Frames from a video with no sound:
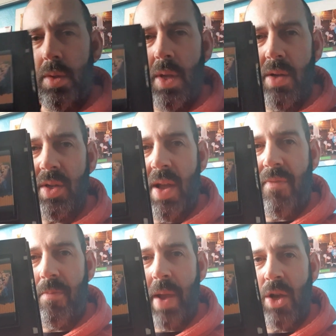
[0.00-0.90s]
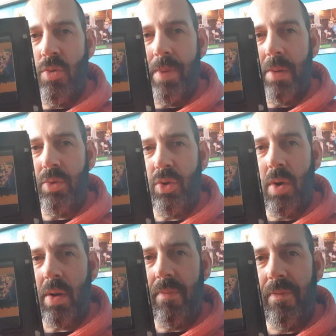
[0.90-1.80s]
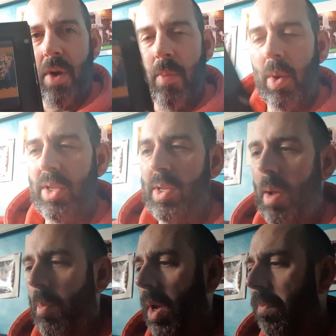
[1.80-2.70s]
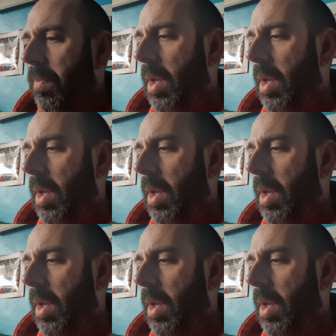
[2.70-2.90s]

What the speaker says: Doesn't have a manual, but I'm sure I can find one somewhere.